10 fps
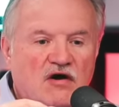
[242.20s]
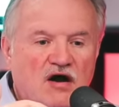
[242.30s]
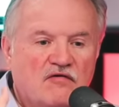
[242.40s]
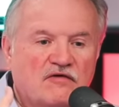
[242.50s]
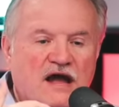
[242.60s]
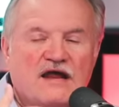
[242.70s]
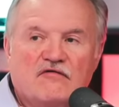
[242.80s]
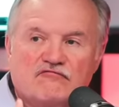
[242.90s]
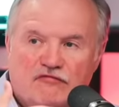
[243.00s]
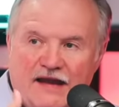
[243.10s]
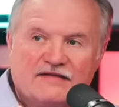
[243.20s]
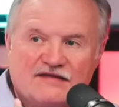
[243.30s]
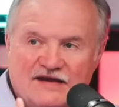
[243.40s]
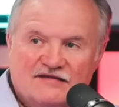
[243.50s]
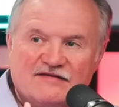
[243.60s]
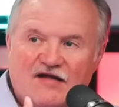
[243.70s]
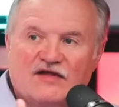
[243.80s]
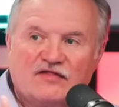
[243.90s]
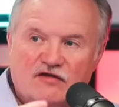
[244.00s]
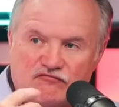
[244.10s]
kind of ranting and
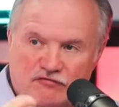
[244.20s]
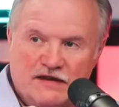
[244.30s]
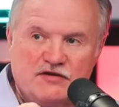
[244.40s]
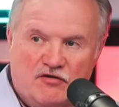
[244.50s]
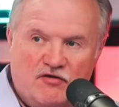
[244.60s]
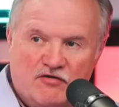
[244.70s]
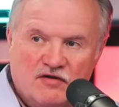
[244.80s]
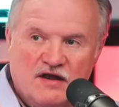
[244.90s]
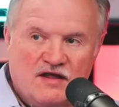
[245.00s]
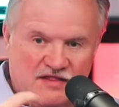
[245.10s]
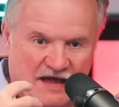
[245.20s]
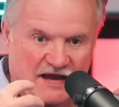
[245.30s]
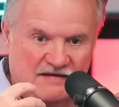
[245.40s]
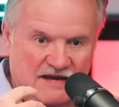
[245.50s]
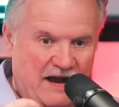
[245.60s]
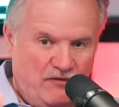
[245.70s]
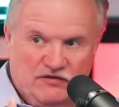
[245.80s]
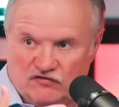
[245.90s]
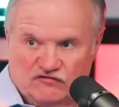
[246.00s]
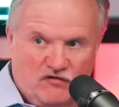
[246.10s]
telling the reader that how
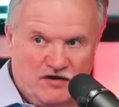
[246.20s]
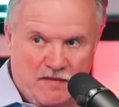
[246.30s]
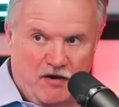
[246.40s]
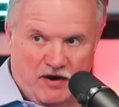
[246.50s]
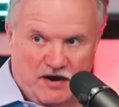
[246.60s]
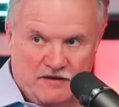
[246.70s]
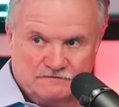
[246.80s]
he destroyed America. It